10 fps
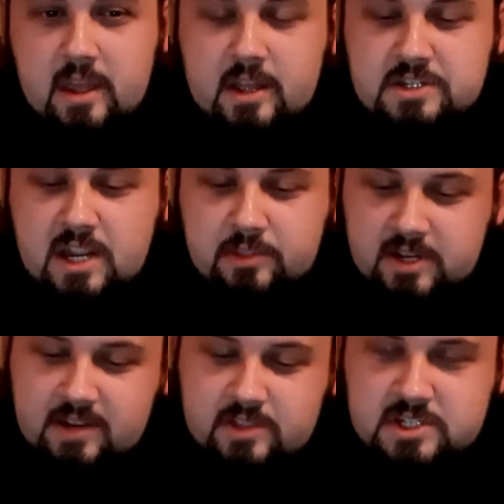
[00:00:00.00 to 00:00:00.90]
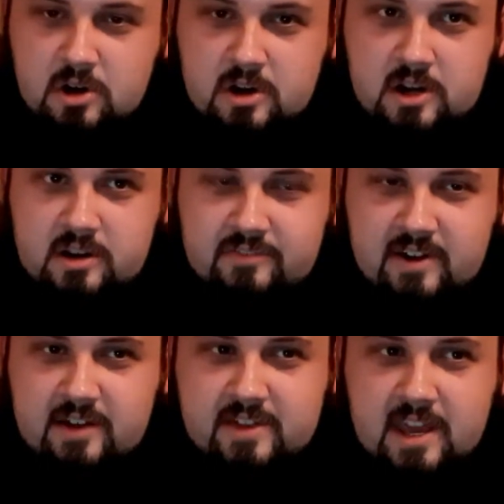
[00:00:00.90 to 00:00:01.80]
to either give this card
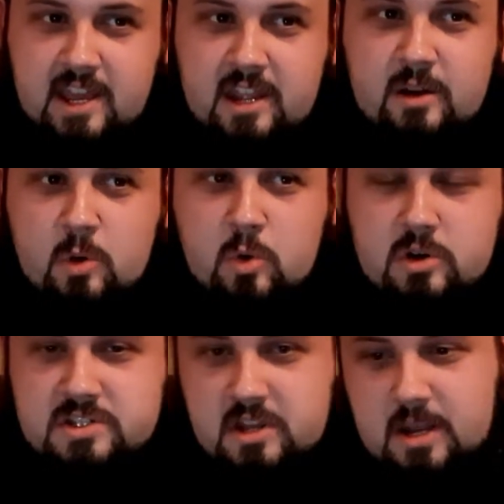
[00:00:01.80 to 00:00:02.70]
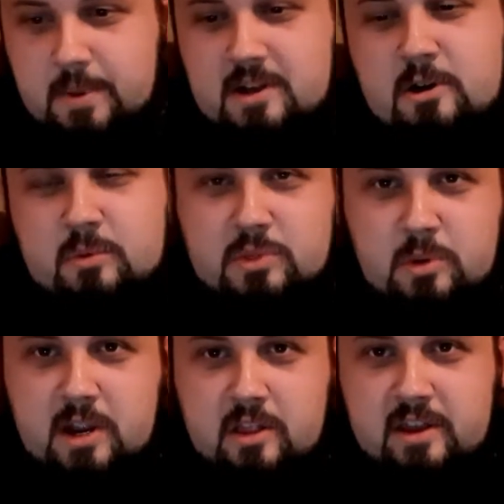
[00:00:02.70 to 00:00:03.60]
5k or suck up a card with
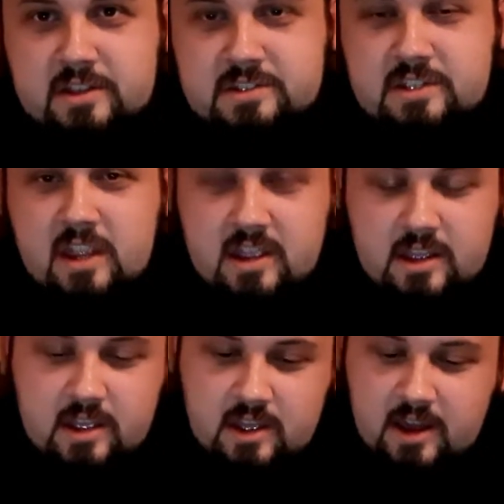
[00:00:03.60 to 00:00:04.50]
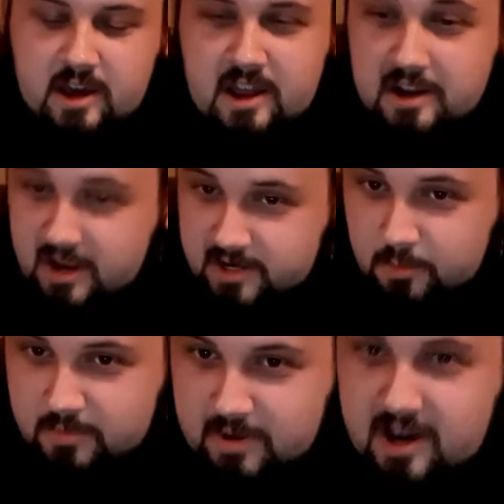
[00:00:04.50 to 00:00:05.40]
3 or less. Not
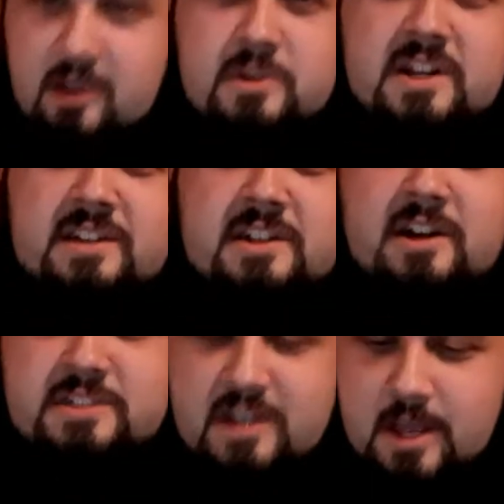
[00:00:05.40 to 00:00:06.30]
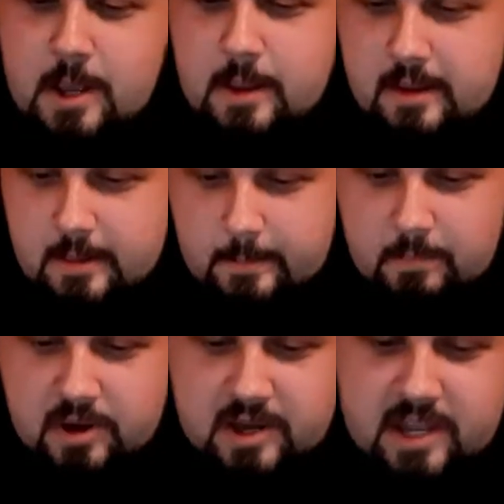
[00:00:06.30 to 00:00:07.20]
ignoring barrier, which kind of sucks,
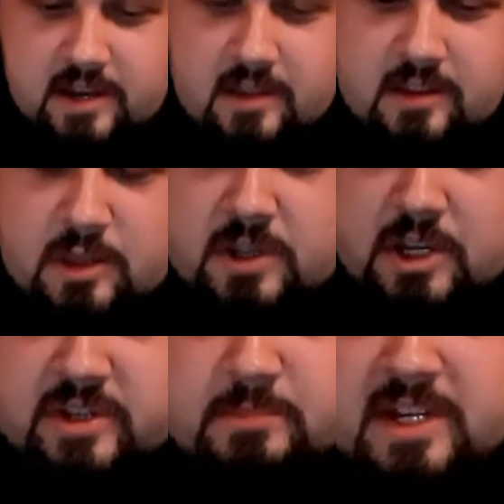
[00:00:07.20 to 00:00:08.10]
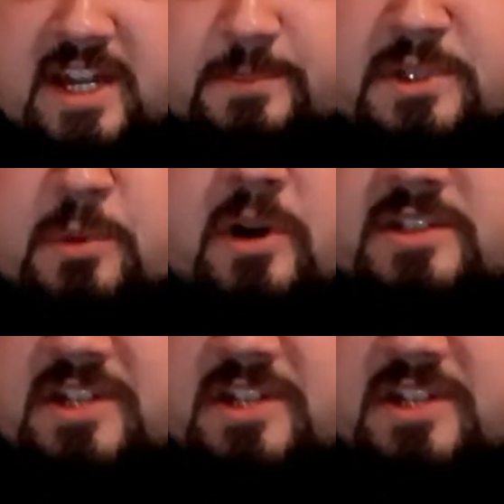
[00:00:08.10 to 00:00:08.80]
but you can do it as many times as you want because it's